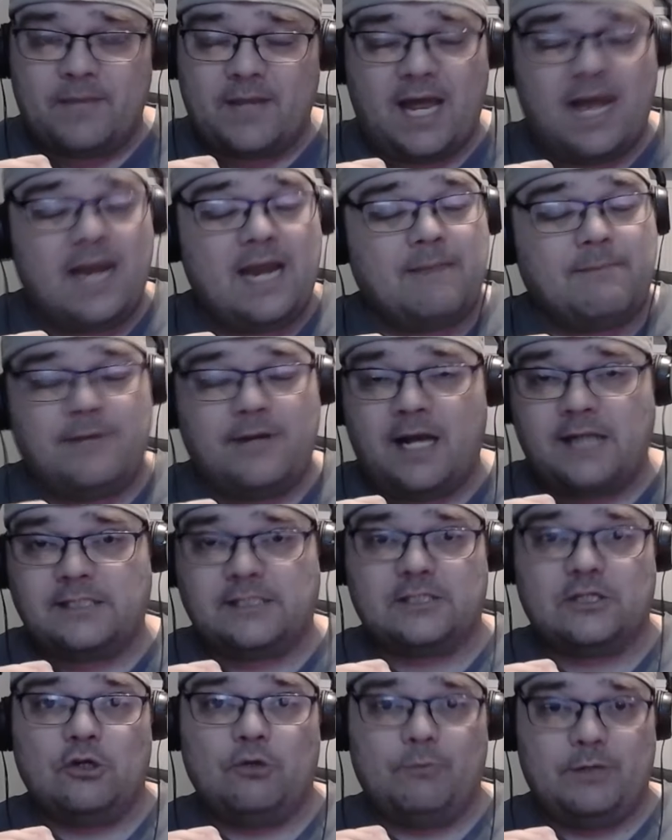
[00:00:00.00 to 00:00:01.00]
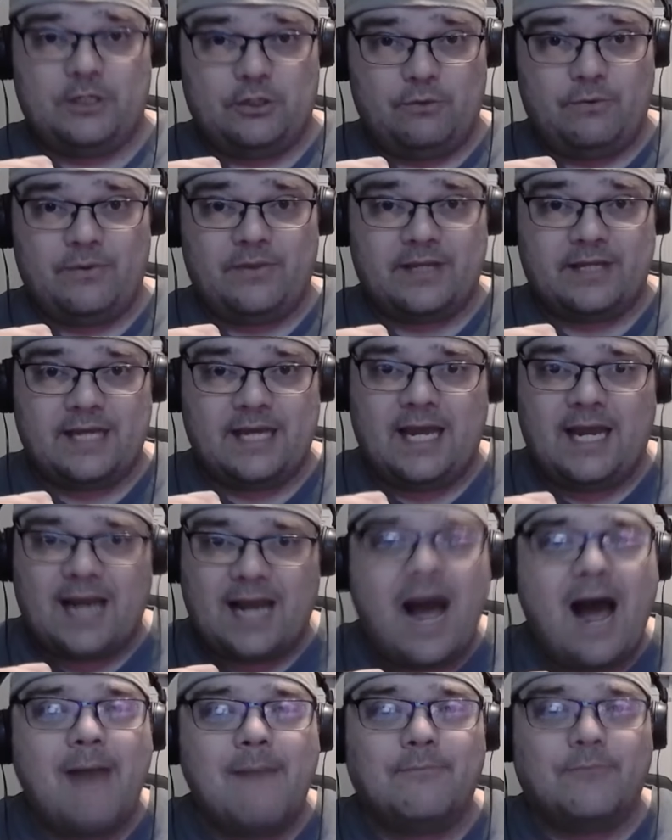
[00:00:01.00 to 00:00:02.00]
I am not Scooby-Doo in the gang.
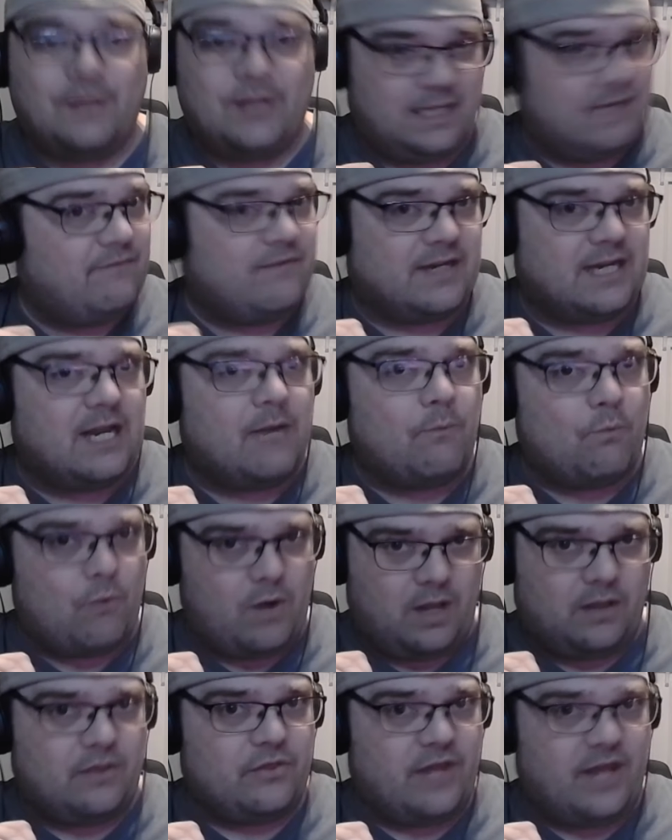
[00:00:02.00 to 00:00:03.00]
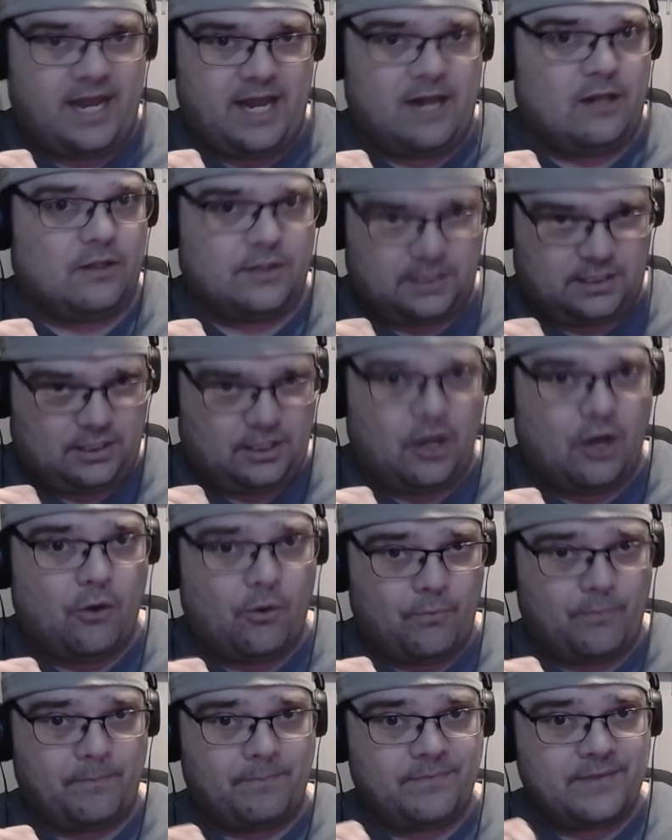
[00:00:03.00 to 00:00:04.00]
I'm leaving it well the hell
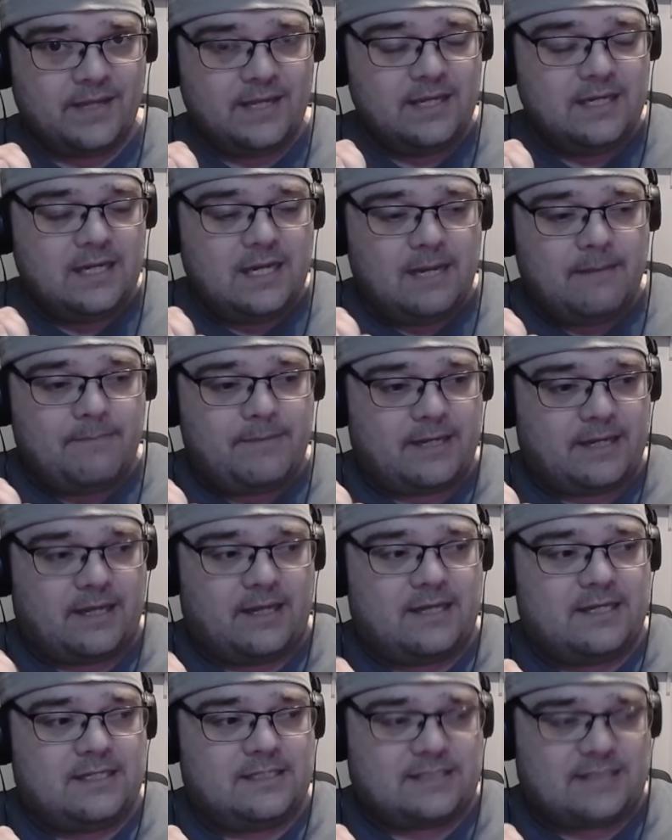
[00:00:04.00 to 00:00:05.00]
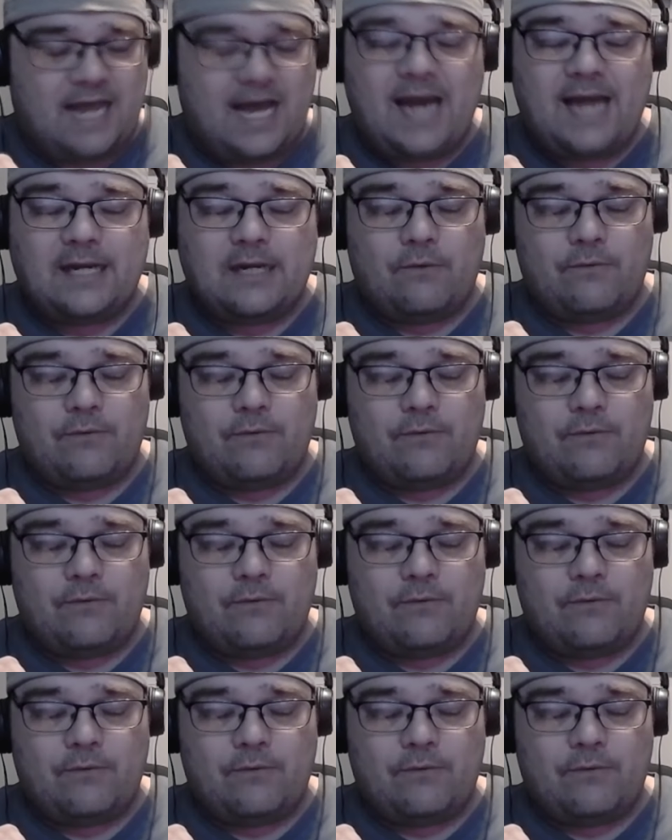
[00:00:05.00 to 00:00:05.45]
alone, because I don't